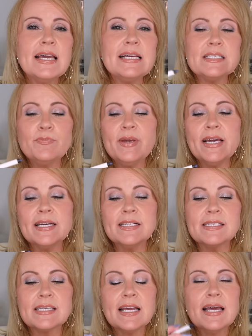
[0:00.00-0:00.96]
is
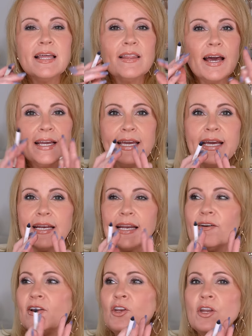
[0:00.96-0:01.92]
because again,
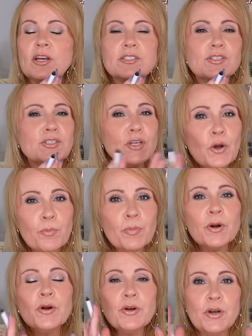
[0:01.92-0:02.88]

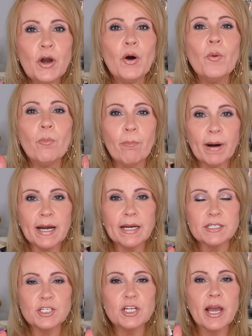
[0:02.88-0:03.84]
super no
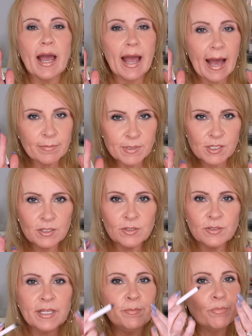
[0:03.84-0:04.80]
budge
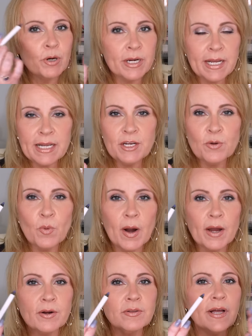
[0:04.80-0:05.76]
absolutely put it in your
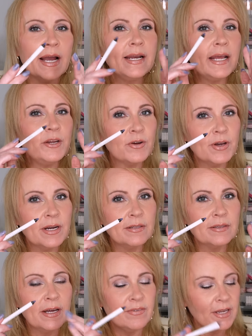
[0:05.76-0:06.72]
waterline and you're
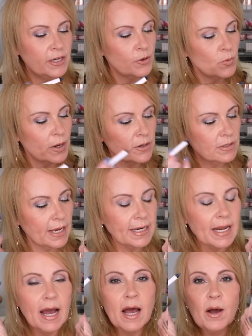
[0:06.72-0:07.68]
gonna love it in your
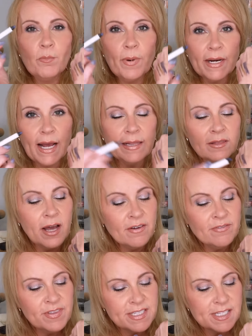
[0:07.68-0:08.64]
waterline. But I
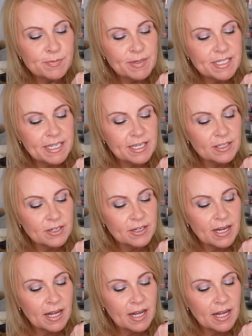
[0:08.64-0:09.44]
love this particular